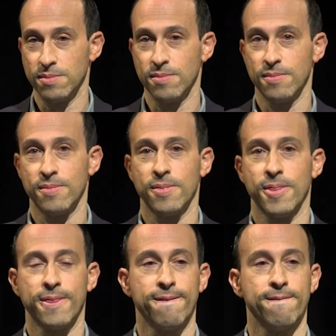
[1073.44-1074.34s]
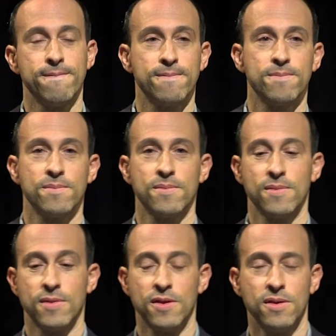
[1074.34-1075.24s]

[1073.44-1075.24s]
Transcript: No one is speaking in this clip.